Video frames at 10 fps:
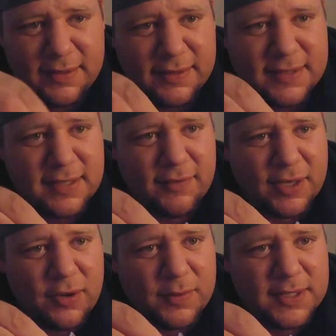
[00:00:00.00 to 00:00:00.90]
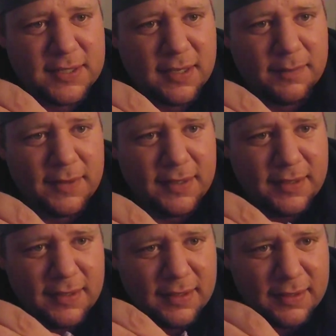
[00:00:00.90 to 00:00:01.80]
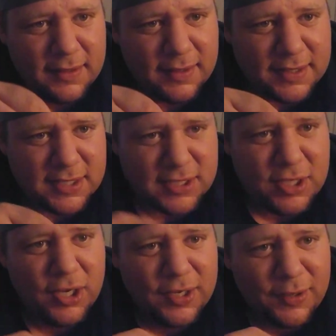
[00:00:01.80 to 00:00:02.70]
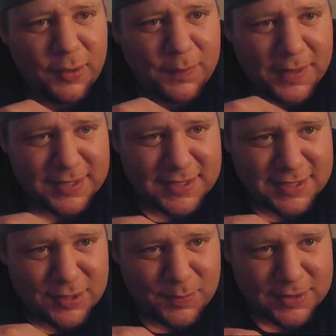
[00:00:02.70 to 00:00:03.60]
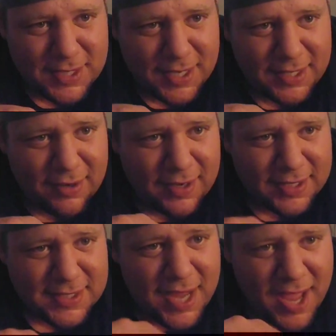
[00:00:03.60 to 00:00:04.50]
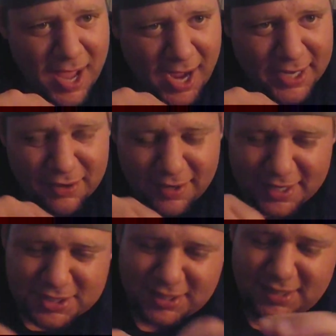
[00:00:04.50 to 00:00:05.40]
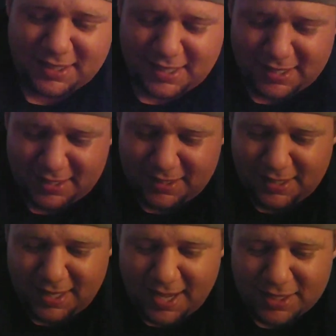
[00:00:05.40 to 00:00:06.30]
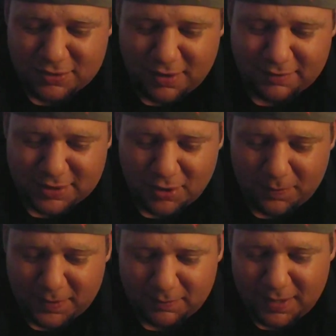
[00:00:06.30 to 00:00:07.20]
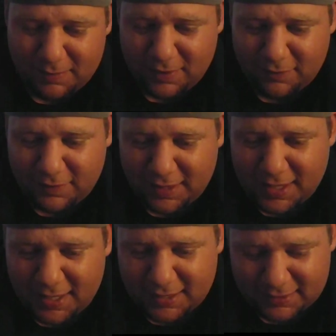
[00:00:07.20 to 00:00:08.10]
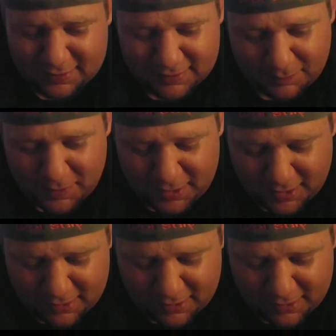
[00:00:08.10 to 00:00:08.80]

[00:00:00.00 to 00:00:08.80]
Let's see if we can open this up. It's a super tiny RX. I know, actually, Andrew, I was hoping maybe if we get it, depending